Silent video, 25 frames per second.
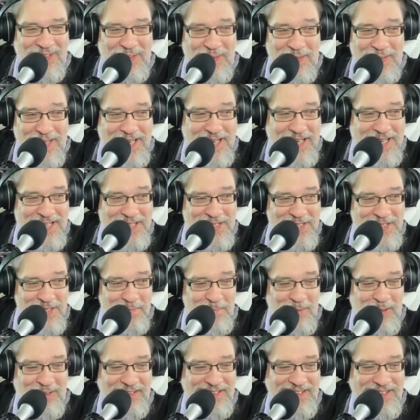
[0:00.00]
Okay, I used
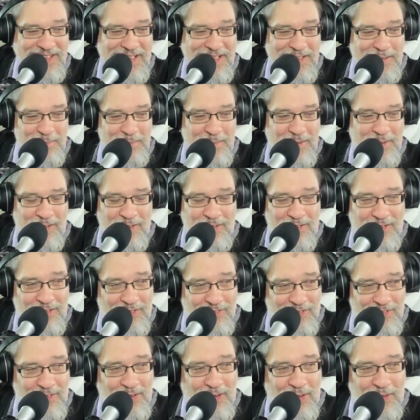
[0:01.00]
them all at the end, or,
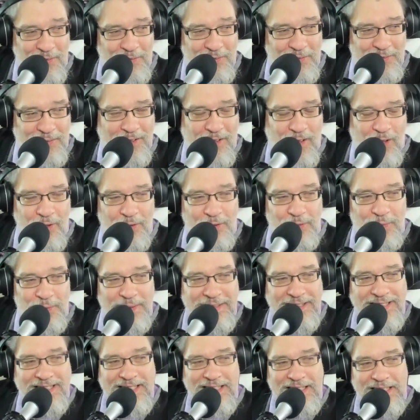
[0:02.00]
or all three, all
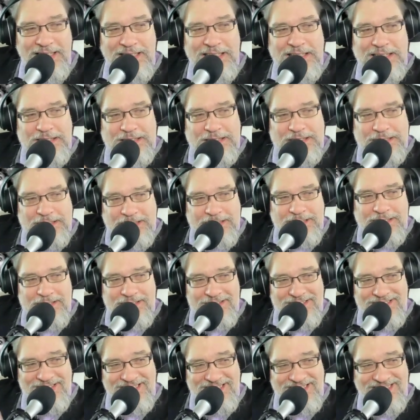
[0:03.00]
three
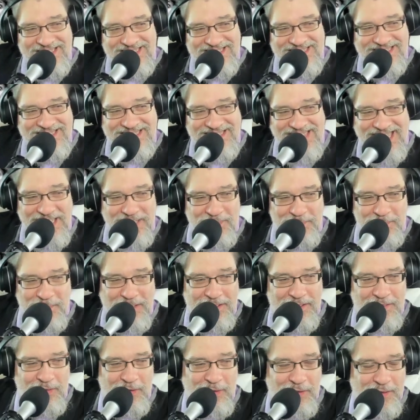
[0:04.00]
scenes in this
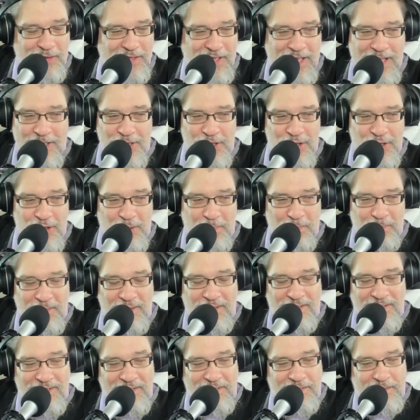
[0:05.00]
segment or excerpt.
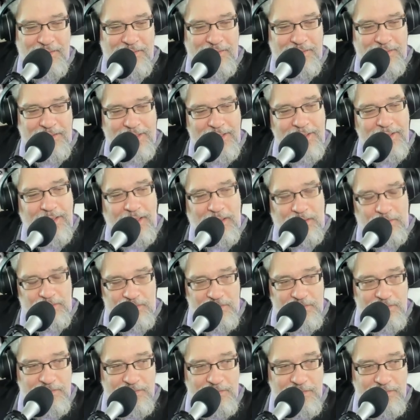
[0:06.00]
There you go.
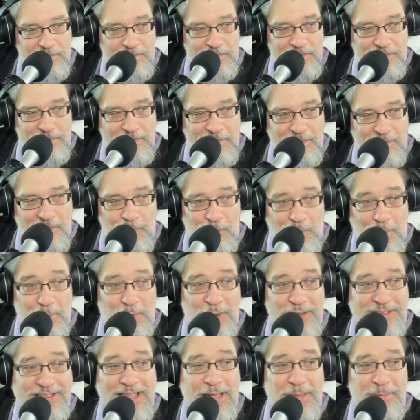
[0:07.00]
One
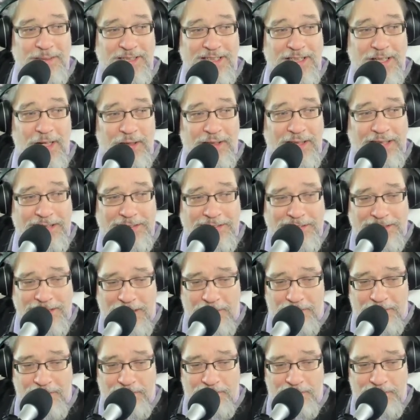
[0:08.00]
more segment to go, ladies and
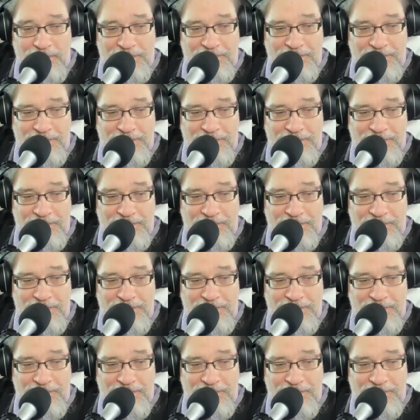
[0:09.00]
gentlemen.